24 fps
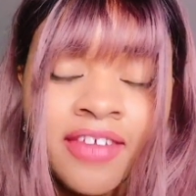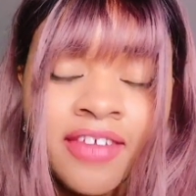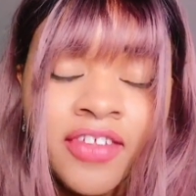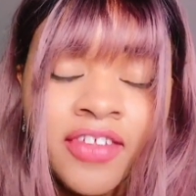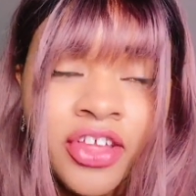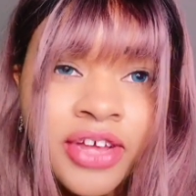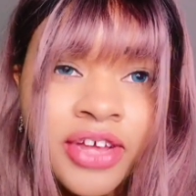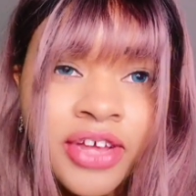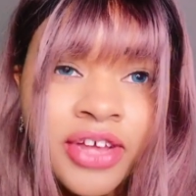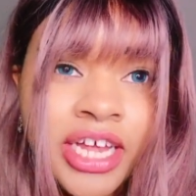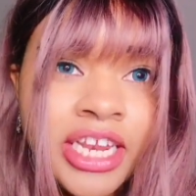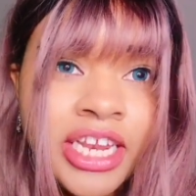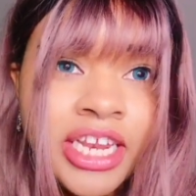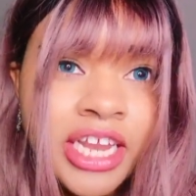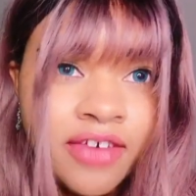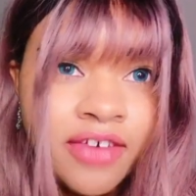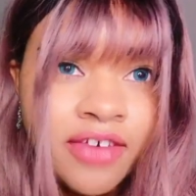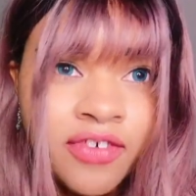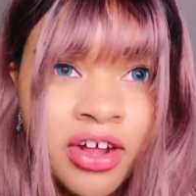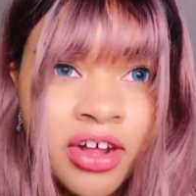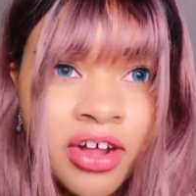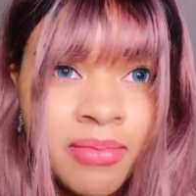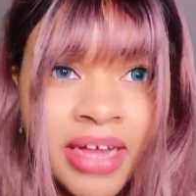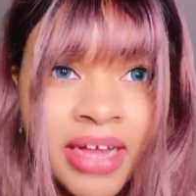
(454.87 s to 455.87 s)
that you could
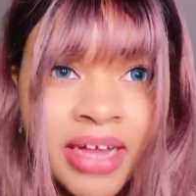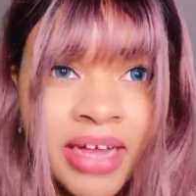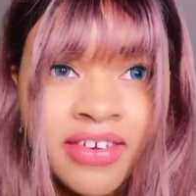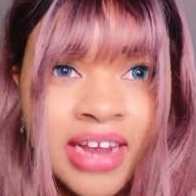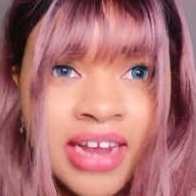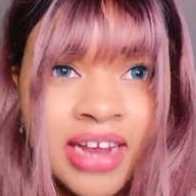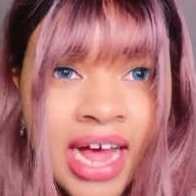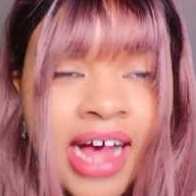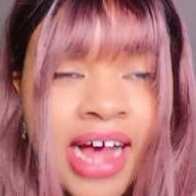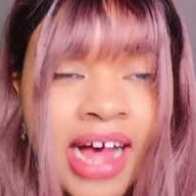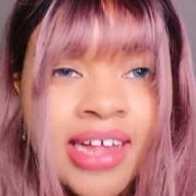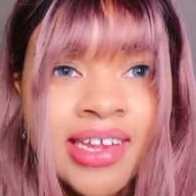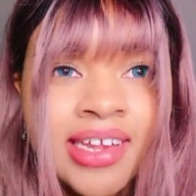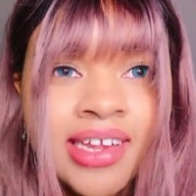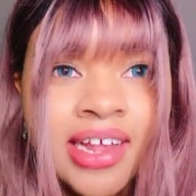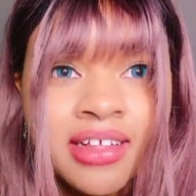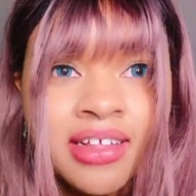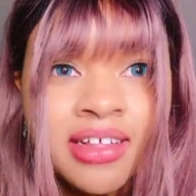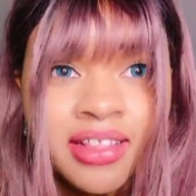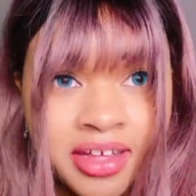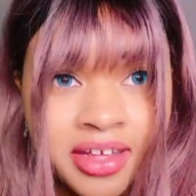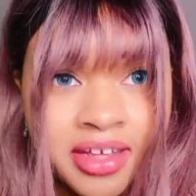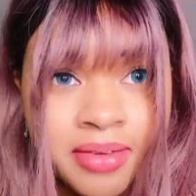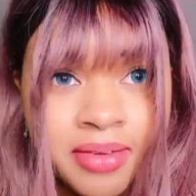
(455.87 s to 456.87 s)
never imagine
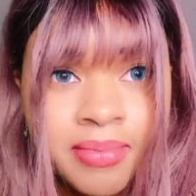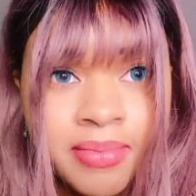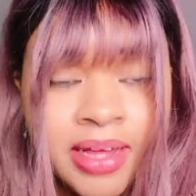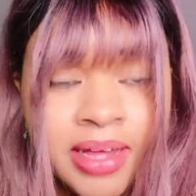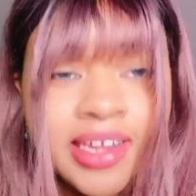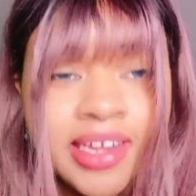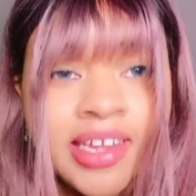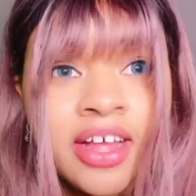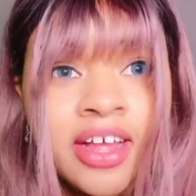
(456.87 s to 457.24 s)
asking them as